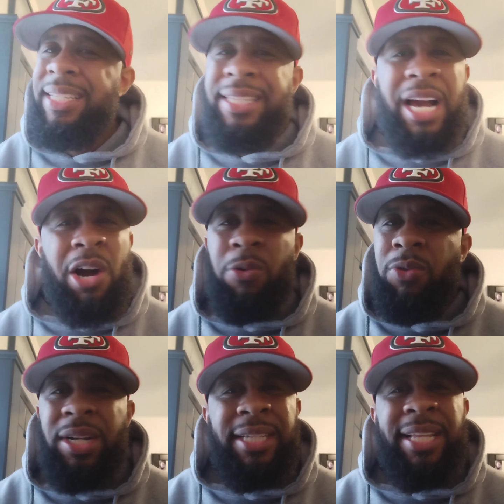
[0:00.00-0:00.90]
y'all
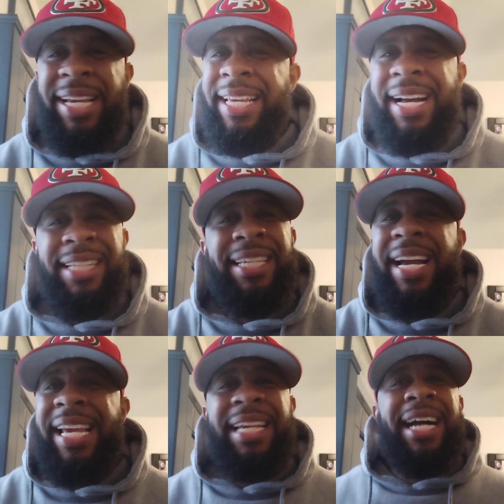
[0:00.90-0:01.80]
ain't
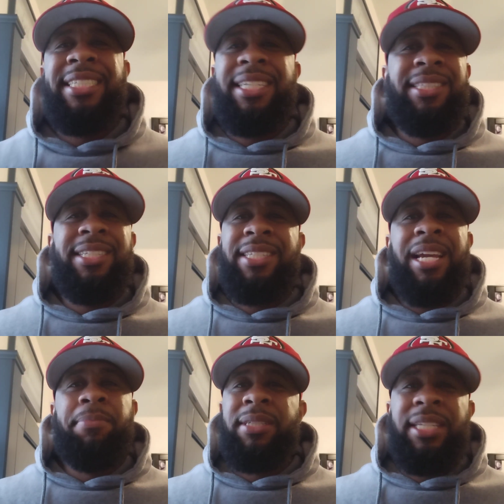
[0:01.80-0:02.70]
got shit to
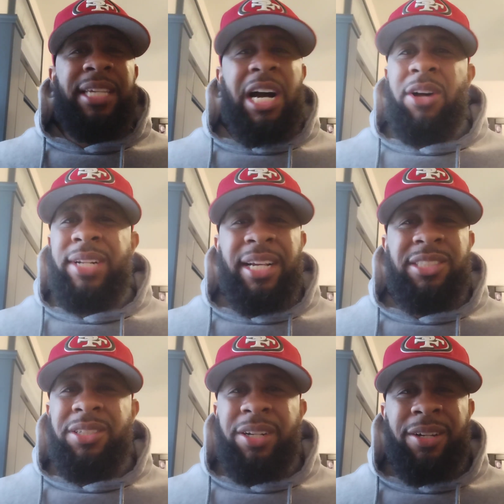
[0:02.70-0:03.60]
say, but see y'all
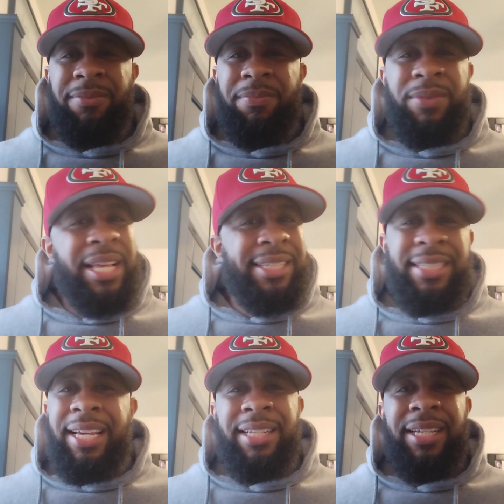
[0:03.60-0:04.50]
next year. That's
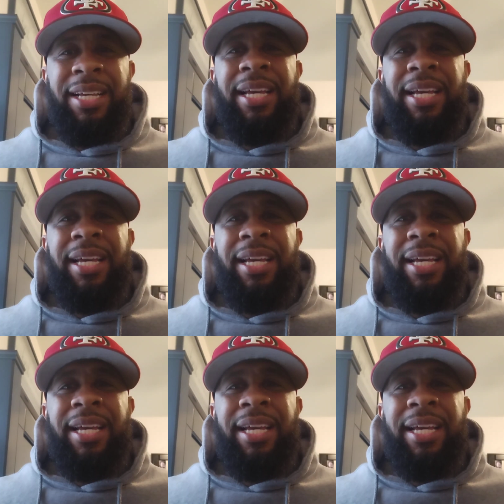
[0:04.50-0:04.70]
it.